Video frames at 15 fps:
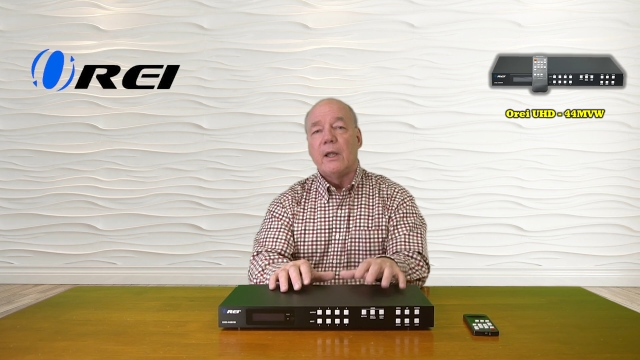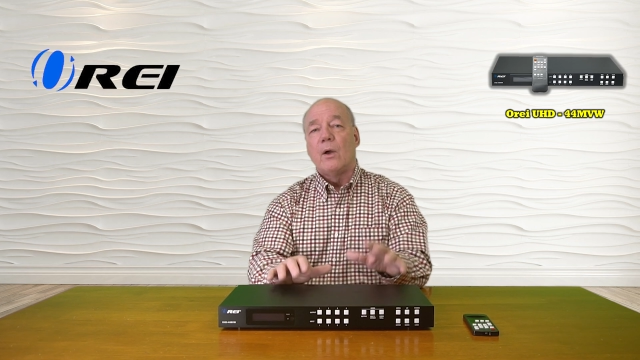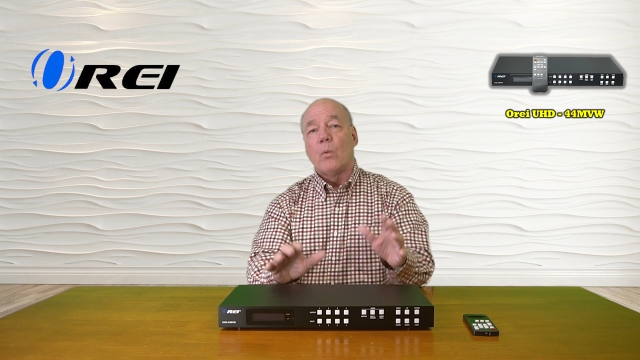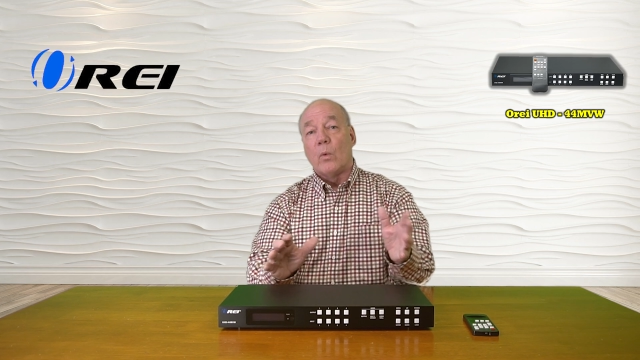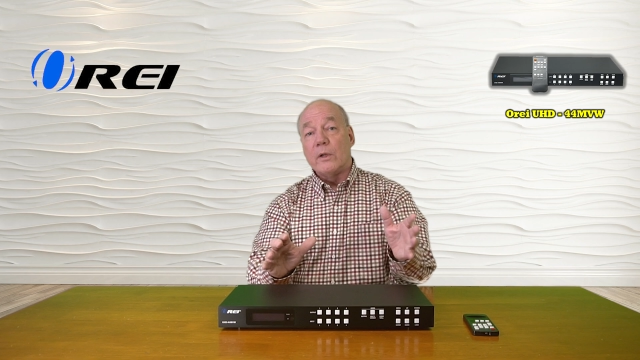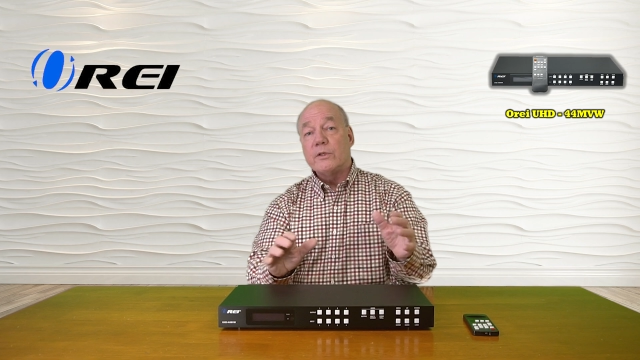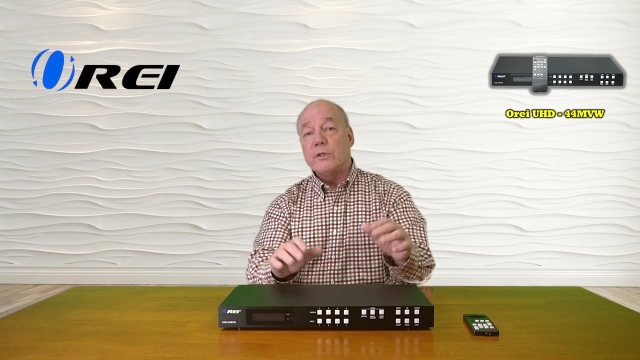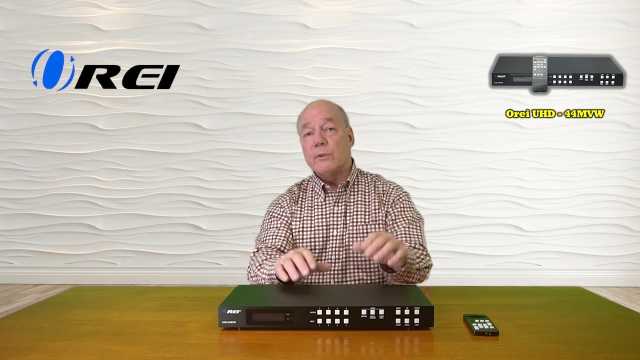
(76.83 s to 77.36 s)

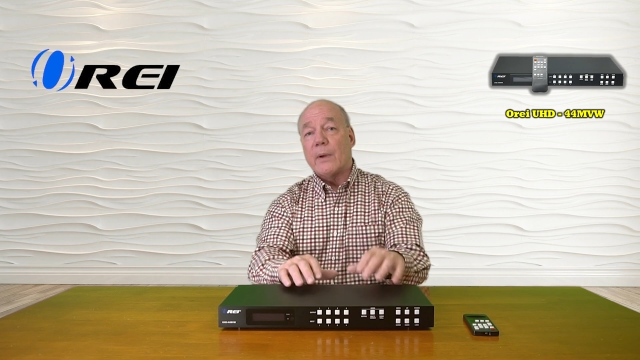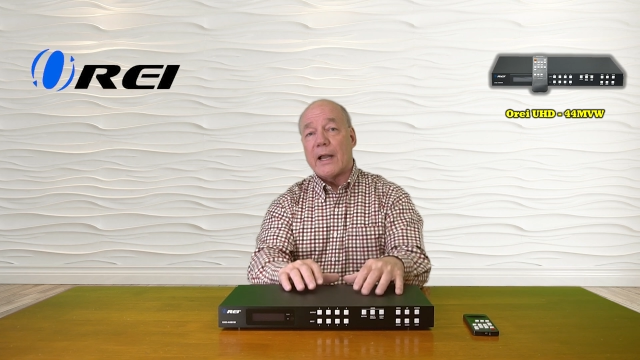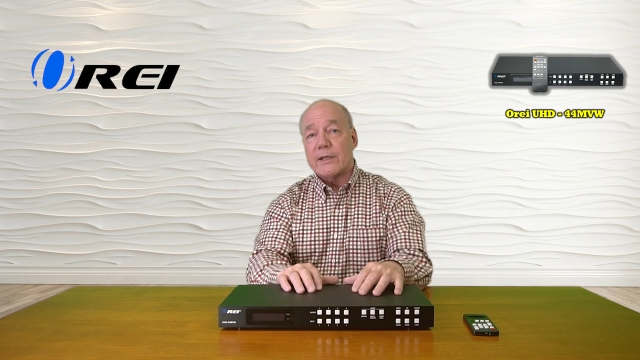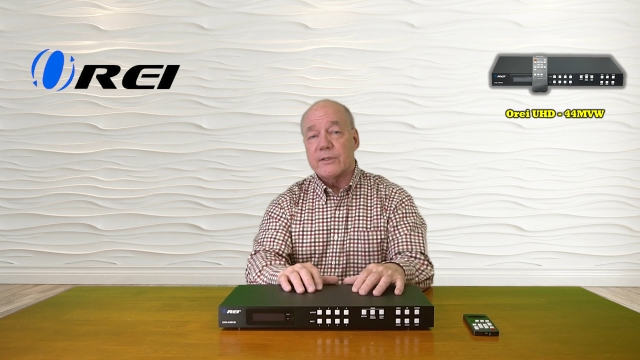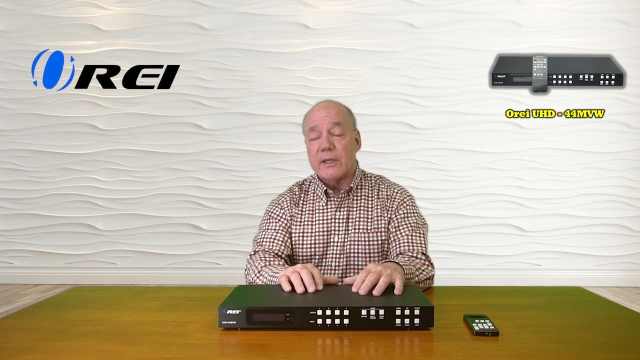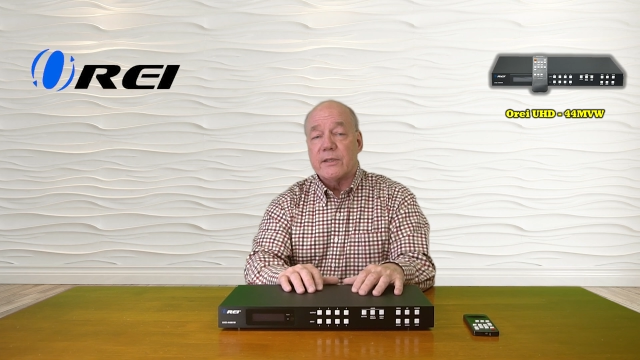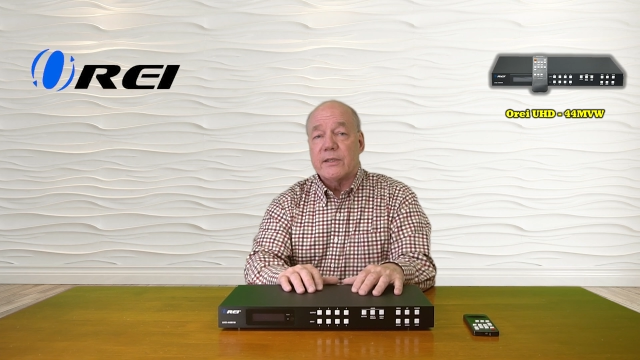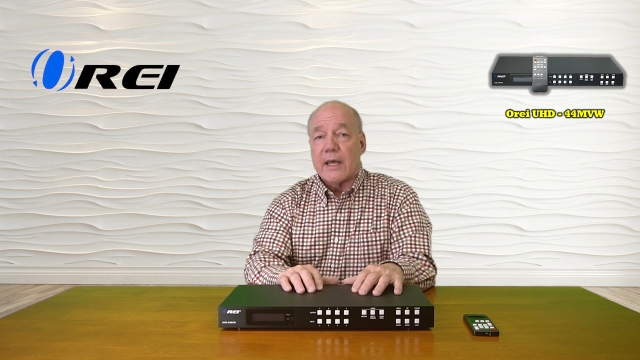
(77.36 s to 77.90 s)
Once you
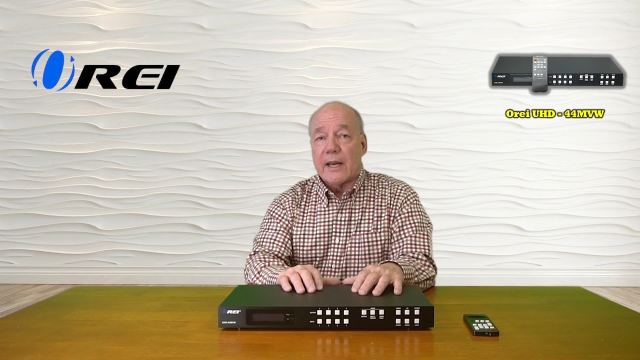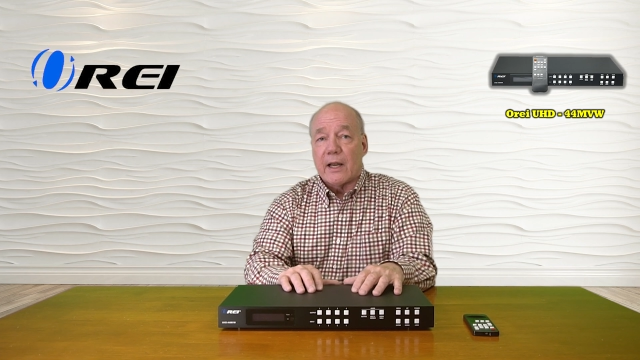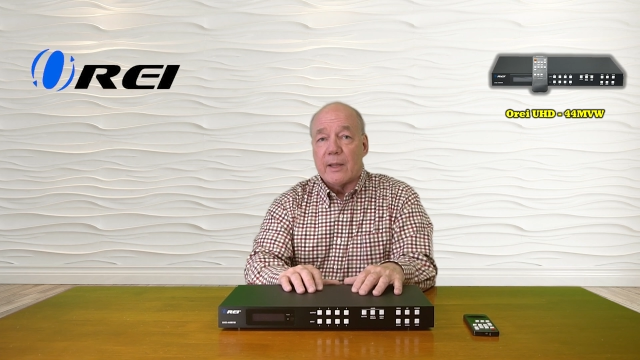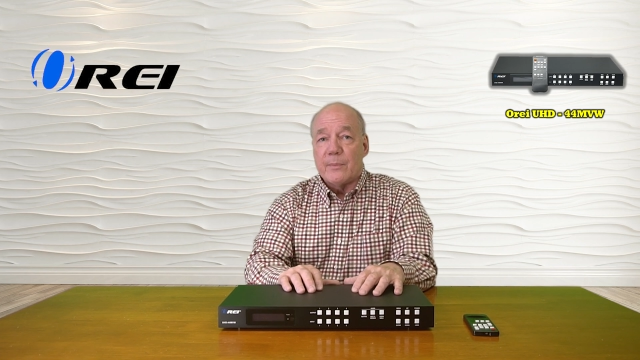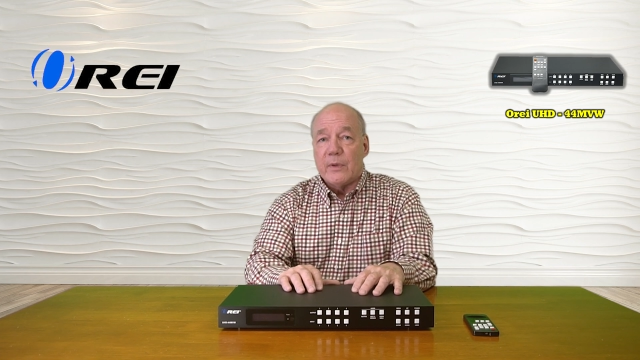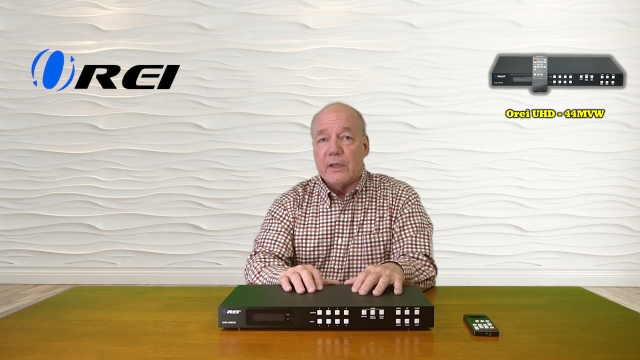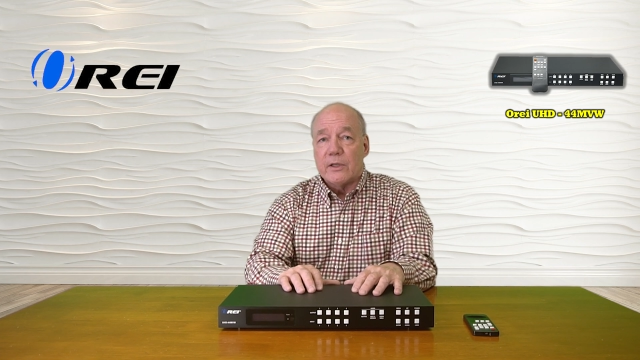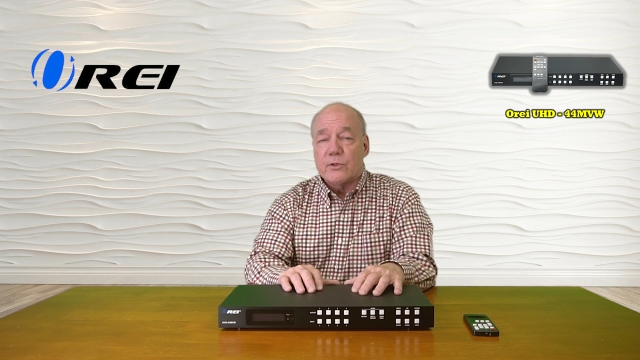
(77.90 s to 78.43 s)
access that
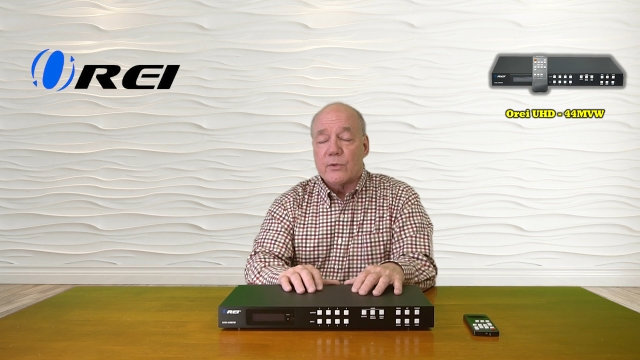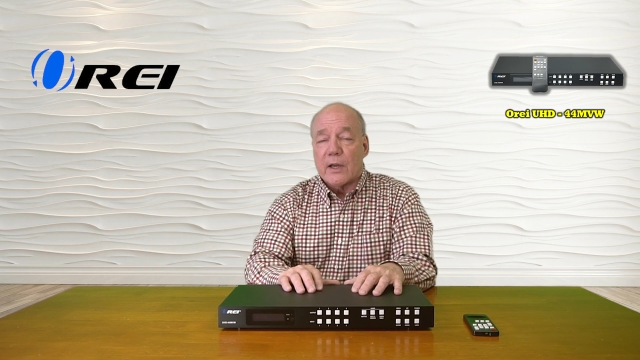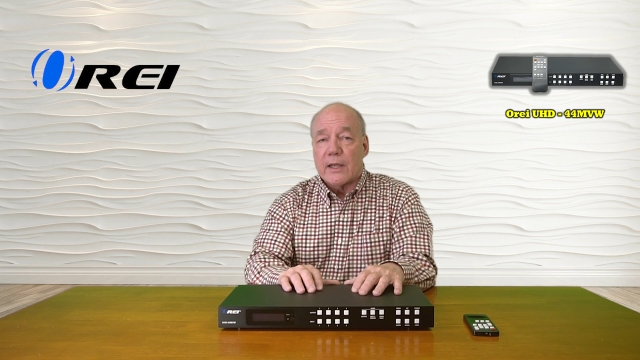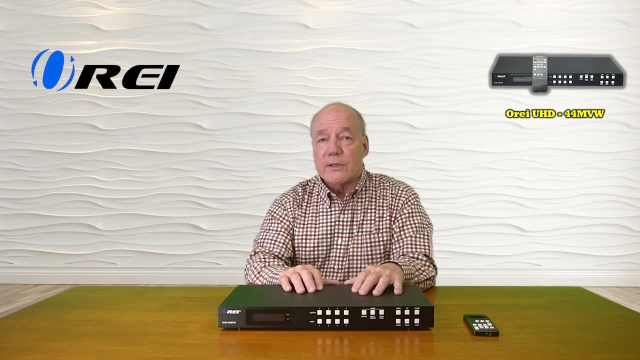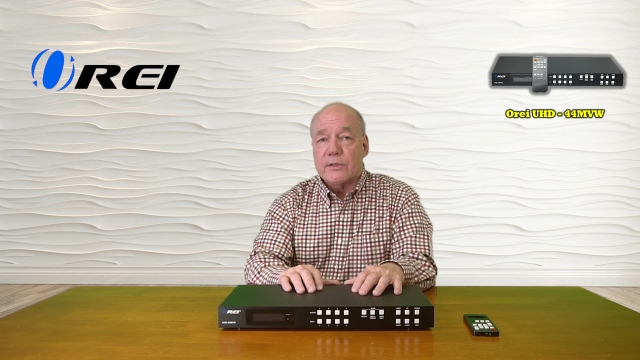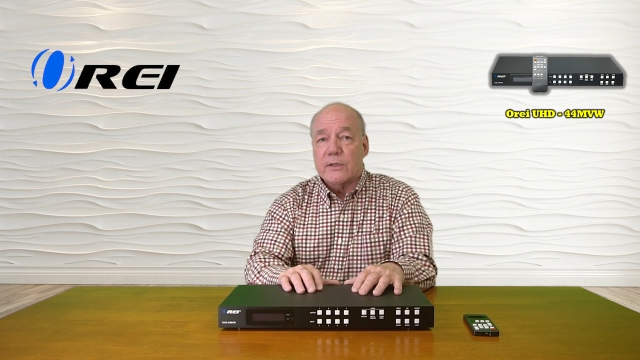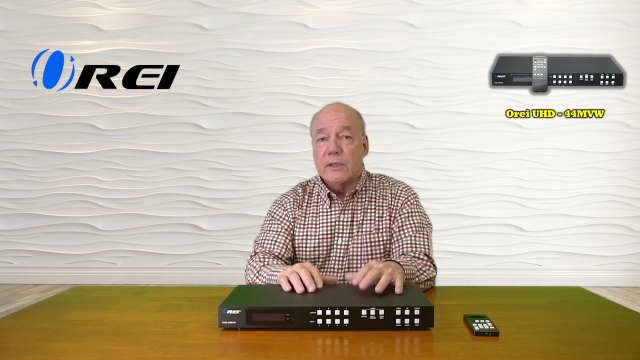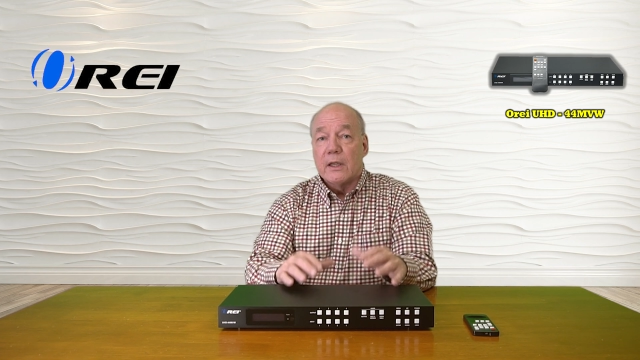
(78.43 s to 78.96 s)
IP
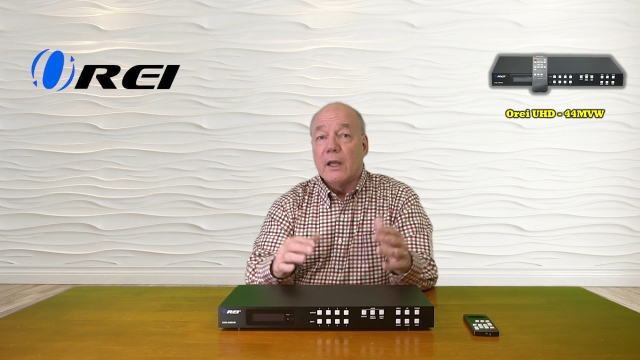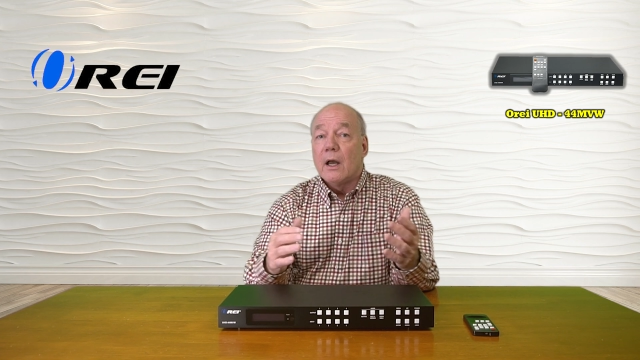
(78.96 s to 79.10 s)
address,